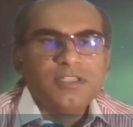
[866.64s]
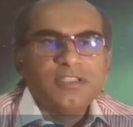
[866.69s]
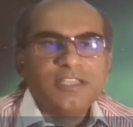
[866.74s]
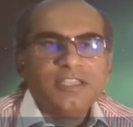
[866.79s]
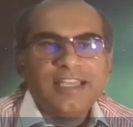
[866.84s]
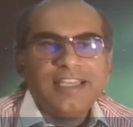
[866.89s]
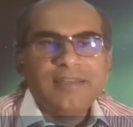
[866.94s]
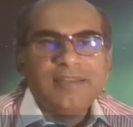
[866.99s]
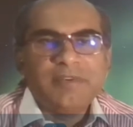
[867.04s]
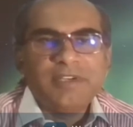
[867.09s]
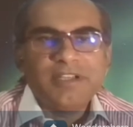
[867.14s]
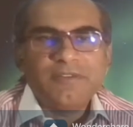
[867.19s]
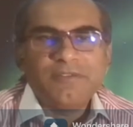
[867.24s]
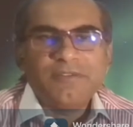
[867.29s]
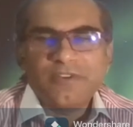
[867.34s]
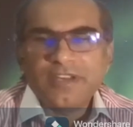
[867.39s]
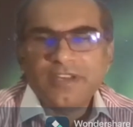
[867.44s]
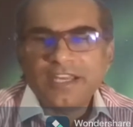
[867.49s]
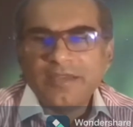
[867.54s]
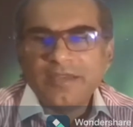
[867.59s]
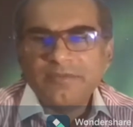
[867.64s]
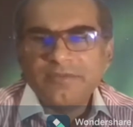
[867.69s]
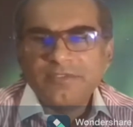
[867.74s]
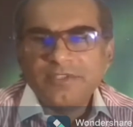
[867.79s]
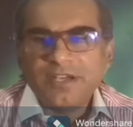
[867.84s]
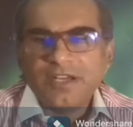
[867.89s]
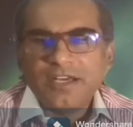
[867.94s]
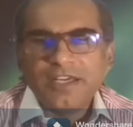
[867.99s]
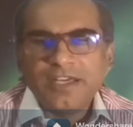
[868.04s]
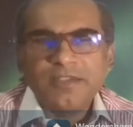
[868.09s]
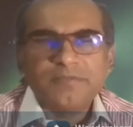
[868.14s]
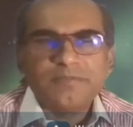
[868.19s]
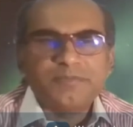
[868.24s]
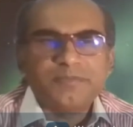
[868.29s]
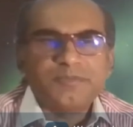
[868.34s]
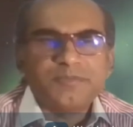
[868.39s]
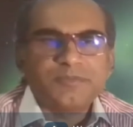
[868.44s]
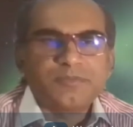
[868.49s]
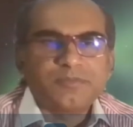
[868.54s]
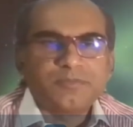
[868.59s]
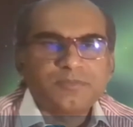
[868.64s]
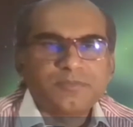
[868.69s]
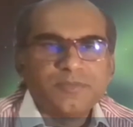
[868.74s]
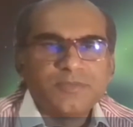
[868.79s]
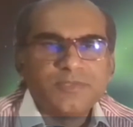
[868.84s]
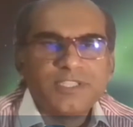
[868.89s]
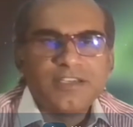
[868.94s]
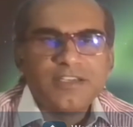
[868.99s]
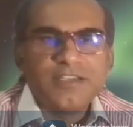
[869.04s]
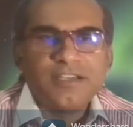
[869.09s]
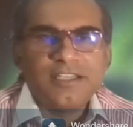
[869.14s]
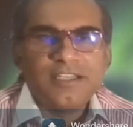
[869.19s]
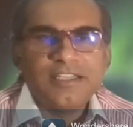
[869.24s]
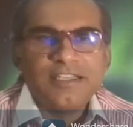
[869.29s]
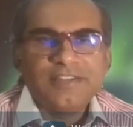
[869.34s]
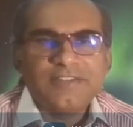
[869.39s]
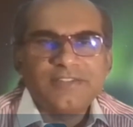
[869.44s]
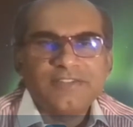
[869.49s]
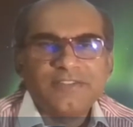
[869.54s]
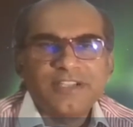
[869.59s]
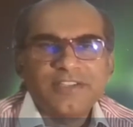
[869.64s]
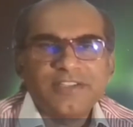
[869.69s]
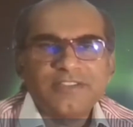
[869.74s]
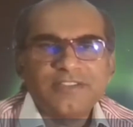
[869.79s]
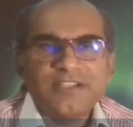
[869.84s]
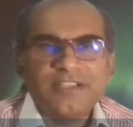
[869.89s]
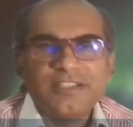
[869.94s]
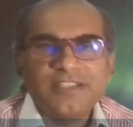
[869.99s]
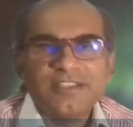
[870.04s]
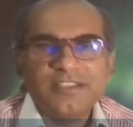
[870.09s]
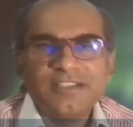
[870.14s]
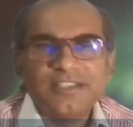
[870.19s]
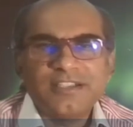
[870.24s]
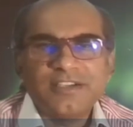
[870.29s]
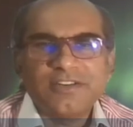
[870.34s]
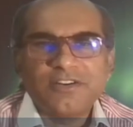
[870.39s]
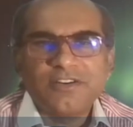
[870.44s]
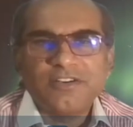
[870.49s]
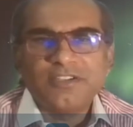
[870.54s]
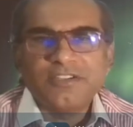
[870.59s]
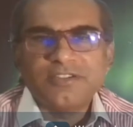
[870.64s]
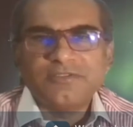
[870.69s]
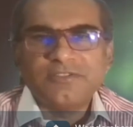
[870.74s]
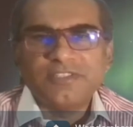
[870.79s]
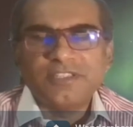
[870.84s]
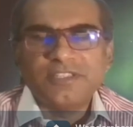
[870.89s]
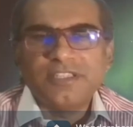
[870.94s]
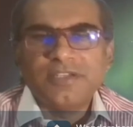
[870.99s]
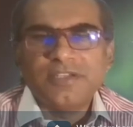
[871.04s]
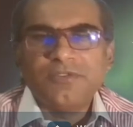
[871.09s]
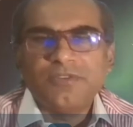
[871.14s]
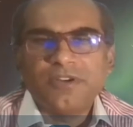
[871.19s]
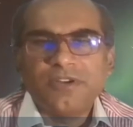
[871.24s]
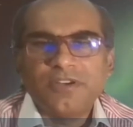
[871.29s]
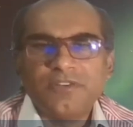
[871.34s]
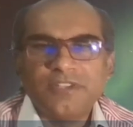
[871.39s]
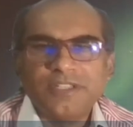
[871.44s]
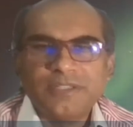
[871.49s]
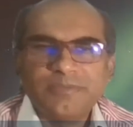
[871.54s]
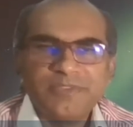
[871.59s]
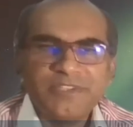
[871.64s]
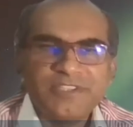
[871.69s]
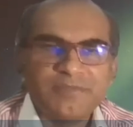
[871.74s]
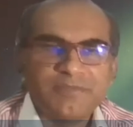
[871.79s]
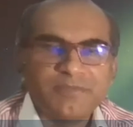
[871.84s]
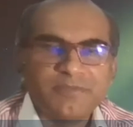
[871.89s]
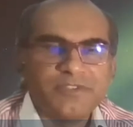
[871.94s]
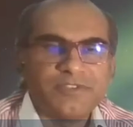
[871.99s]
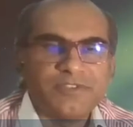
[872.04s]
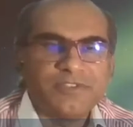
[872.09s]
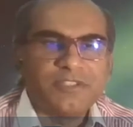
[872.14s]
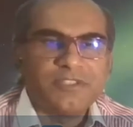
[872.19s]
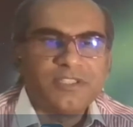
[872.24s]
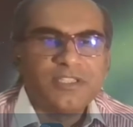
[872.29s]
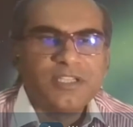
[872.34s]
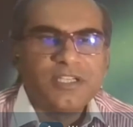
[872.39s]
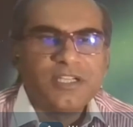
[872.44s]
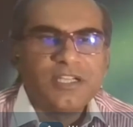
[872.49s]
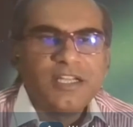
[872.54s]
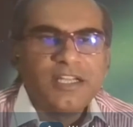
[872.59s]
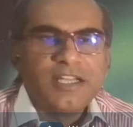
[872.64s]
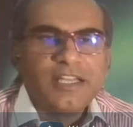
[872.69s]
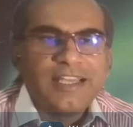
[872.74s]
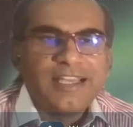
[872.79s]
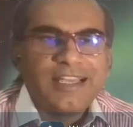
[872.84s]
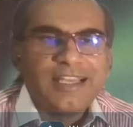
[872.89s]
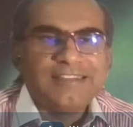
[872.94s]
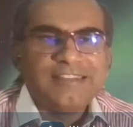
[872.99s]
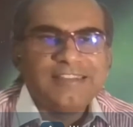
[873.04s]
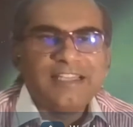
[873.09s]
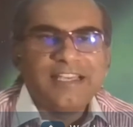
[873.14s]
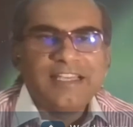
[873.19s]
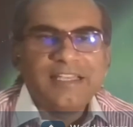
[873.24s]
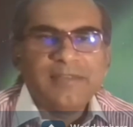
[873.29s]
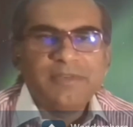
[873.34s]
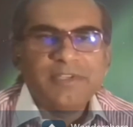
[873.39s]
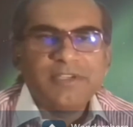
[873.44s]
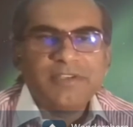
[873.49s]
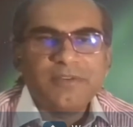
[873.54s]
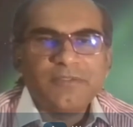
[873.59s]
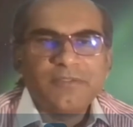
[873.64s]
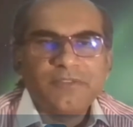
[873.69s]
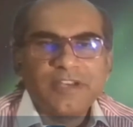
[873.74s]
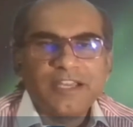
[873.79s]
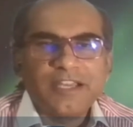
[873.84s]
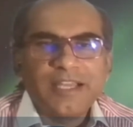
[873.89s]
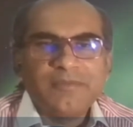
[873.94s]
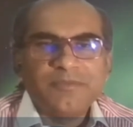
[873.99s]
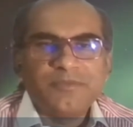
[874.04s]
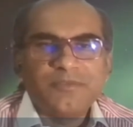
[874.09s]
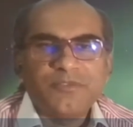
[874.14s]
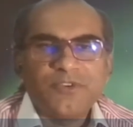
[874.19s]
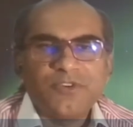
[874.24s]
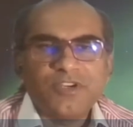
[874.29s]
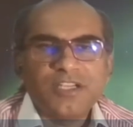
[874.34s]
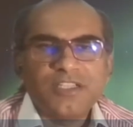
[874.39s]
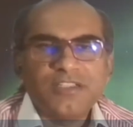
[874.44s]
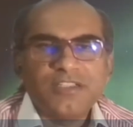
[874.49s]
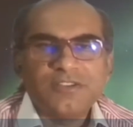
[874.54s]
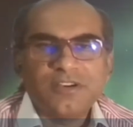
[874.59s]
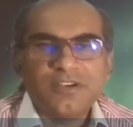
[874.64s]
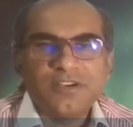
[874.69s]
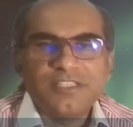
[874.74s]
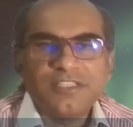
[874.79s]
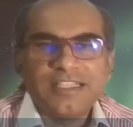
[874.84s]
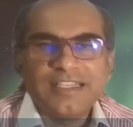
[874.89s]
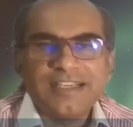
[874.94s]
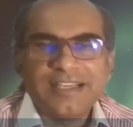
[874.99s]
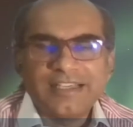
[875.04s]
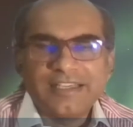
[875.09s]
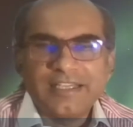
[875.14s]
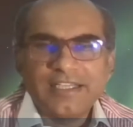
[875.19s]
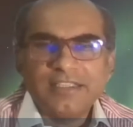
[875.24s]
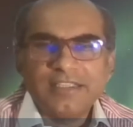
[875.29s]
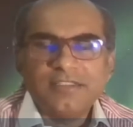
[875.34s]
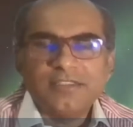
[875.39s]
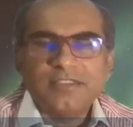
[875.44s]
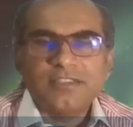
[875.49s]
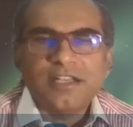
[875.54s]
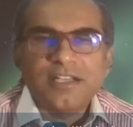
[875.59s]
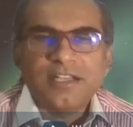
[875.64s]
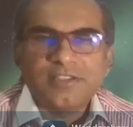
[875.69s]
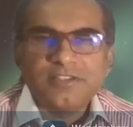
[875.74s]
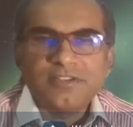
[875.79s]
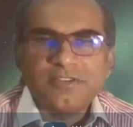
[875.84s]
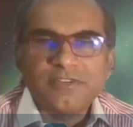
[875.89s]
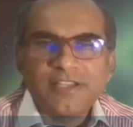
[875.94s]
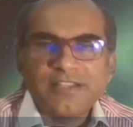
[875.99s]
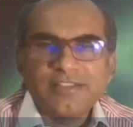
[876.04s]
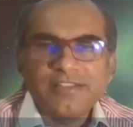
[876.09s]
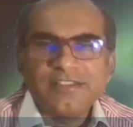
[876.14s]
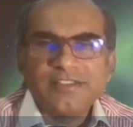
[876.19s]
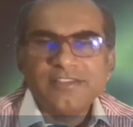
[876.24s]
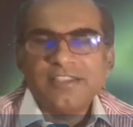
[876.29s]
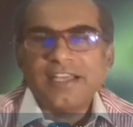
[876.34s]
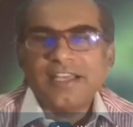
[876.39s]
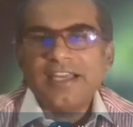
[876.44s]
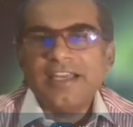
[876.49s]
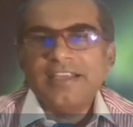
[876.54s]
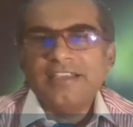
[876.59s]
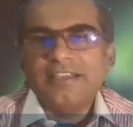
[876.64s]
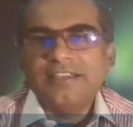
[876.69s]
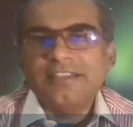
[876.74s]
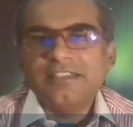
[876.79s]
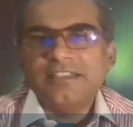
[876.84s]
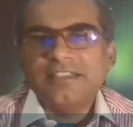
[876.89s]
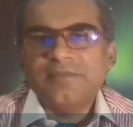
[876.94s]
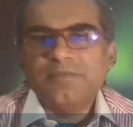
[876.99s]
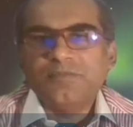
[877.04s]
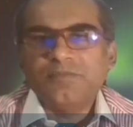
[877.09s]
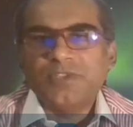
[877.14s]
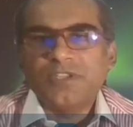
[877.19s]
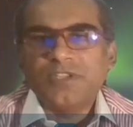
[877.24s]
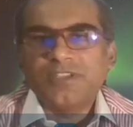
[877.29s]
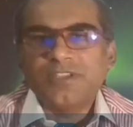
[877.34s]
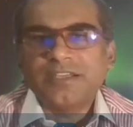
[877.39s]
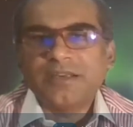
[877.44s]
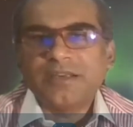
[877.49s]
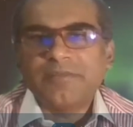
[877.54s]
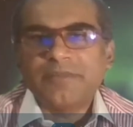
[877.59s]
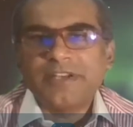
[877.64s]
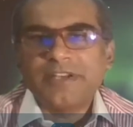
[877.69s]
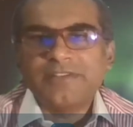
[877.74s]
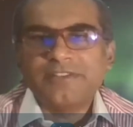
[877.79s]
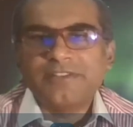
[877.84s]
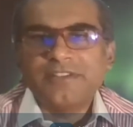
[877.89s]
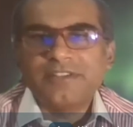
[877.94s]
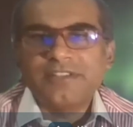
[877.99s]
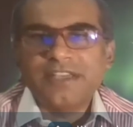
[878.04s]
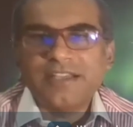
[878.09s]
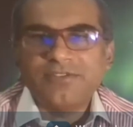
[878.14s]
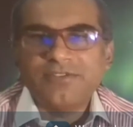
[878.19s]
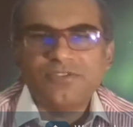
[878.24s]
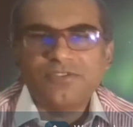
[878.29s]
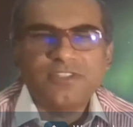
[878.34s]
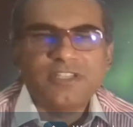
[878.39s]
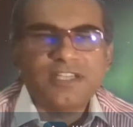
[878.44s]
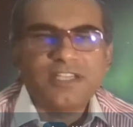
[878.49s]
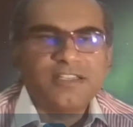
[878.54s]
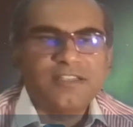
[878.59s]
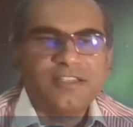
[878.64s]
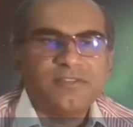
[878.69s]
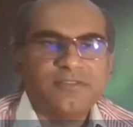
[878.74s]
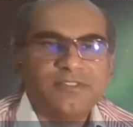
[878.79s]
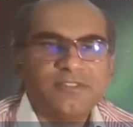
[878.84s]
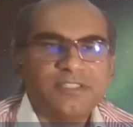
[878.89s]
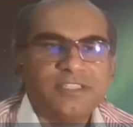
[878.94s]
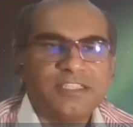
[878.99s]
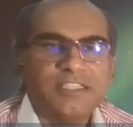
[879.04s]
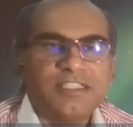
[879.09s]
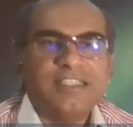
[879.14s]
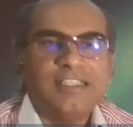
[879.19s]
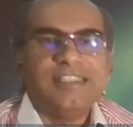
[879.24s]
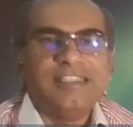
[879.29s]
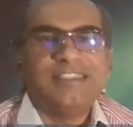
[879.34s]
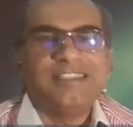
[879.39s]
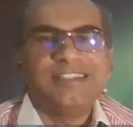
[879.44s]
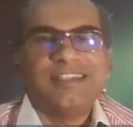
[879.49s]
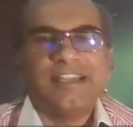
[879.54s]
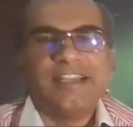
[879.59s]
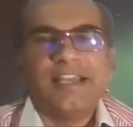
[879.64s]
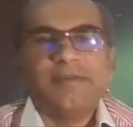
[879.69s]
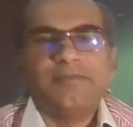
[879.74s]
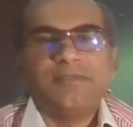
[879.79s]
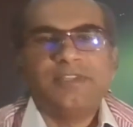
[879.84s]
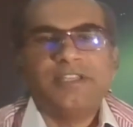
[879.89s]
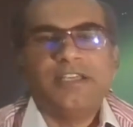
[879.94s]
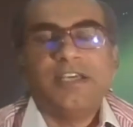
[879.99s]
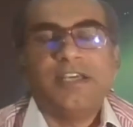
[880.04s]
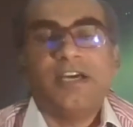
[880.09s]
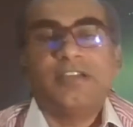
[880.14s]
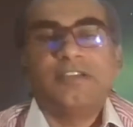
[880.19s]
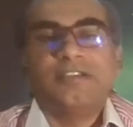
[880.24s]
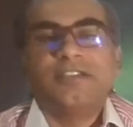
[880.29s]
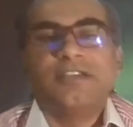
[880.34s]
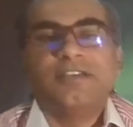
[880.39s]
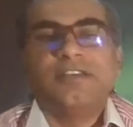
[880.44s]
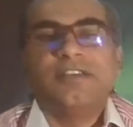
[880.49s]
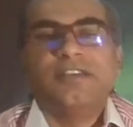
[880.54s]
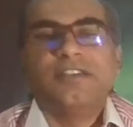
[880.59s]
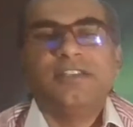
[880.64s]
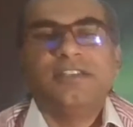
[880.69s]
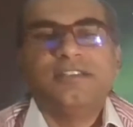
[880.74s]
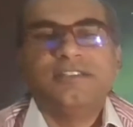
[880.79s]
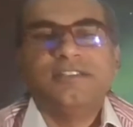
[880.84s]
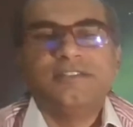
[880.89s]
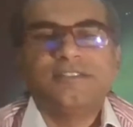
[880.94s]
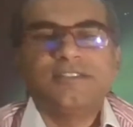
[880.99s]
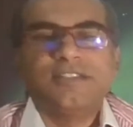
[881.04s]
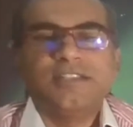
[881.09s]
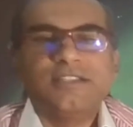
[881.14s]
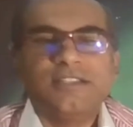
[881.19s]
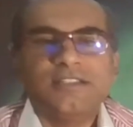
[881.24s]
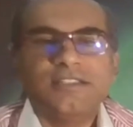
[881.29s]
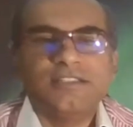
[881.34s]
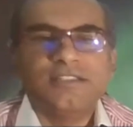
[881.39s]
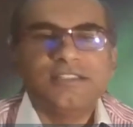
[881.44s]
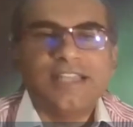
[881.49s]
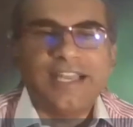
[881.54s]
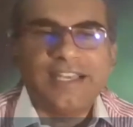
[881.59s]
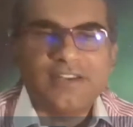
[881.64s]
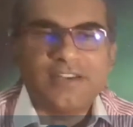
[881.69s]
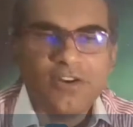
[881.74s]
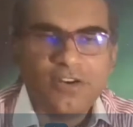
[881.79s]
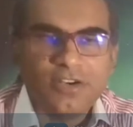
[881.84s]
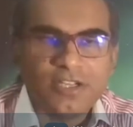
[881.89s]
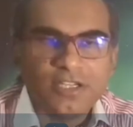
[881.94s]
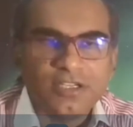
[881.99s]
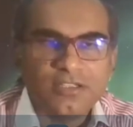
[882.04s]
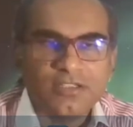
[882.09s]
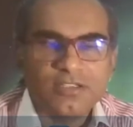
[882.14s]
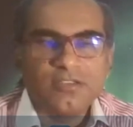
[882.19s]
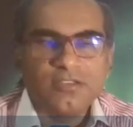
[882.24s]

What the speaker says: The element of crimes are generally structured in accordance with the following principles. As the element of crimes focus on the conduct, consequences, and the circumstances associated with each crime, they are generally listed in that order.